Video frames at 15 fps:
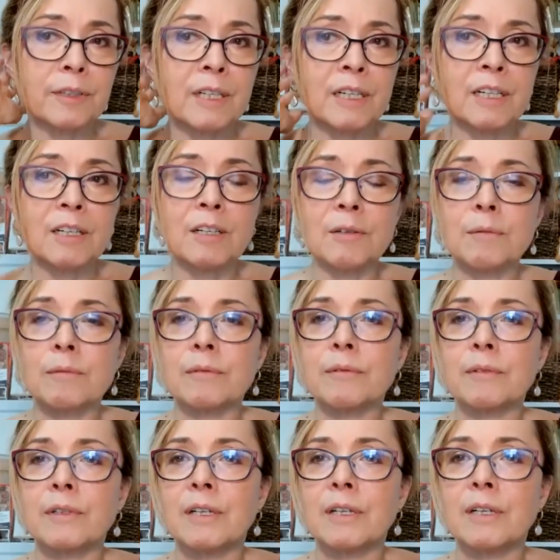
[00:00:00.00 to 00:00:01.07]
uh,
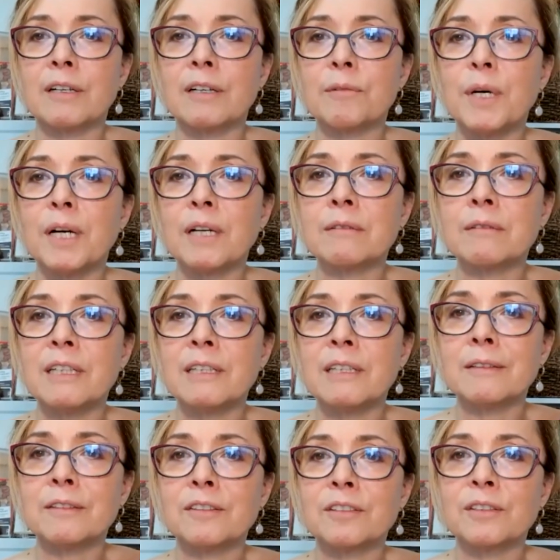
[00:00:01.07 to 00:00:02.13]
our
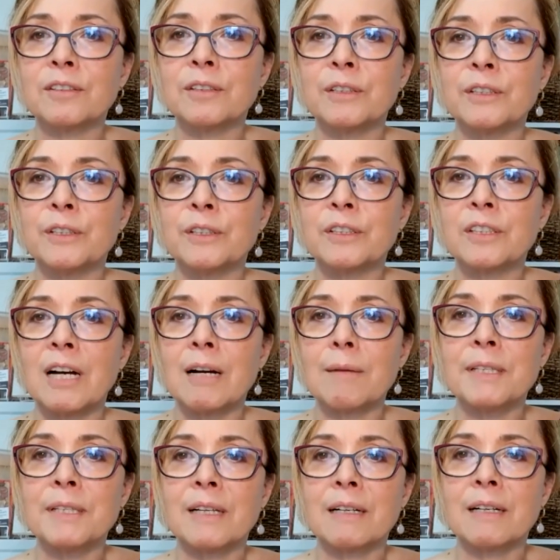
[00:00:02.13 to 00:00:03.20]
moderator to
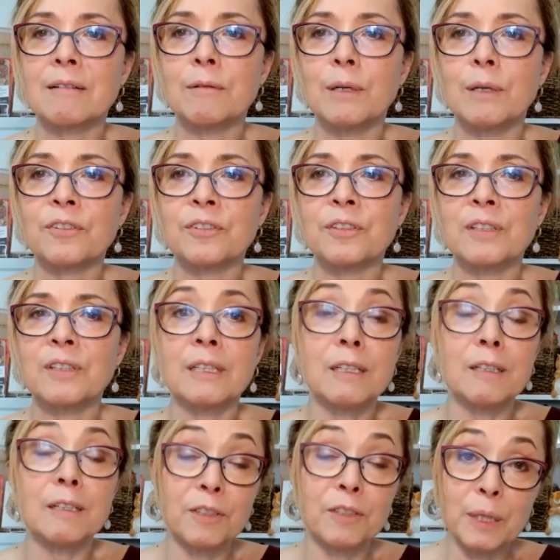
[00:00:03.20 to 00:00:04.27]
copy that question, and
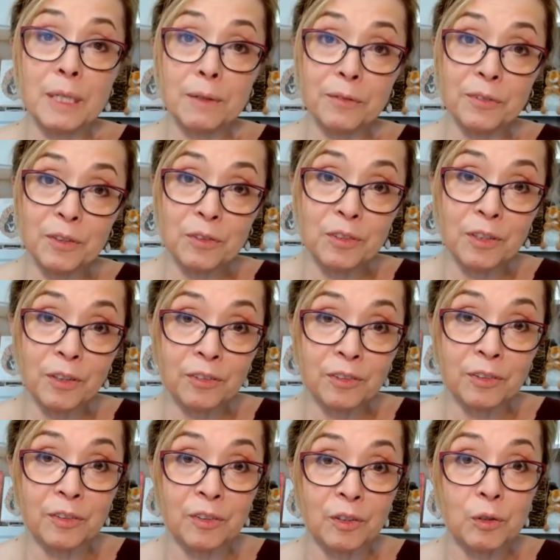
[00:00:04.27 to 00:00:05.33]
if you have
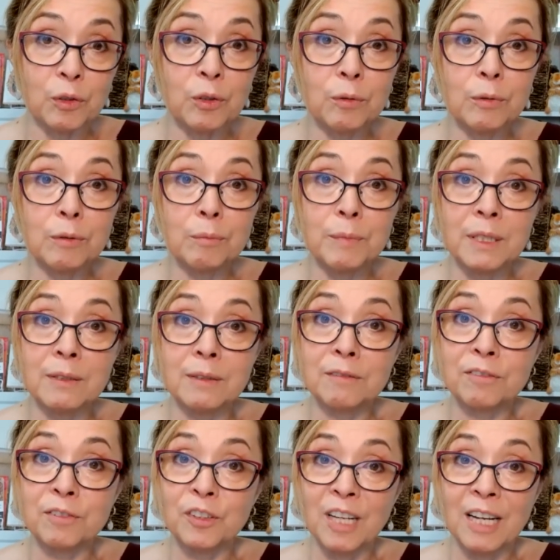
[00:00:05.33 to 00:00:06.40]
suggestions on who would be good
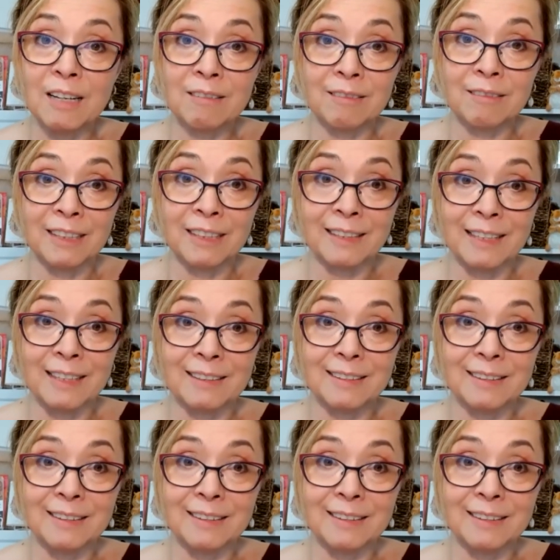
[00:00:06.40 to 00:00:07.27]
for tackling that,